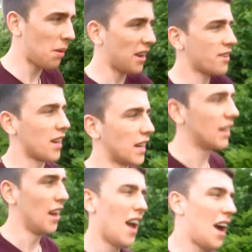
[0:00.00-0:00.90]
banter,
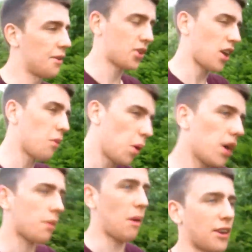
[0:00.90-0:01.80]
outside of
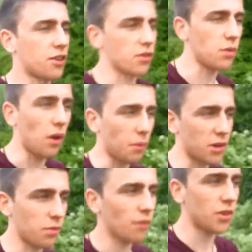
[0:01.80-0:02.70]
work banter as well,
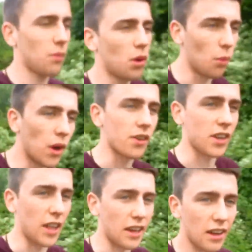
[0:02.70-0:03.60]
because obviously we all work
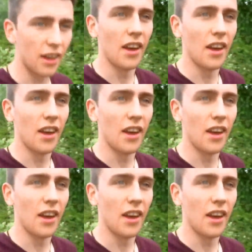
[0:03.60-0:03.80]
together,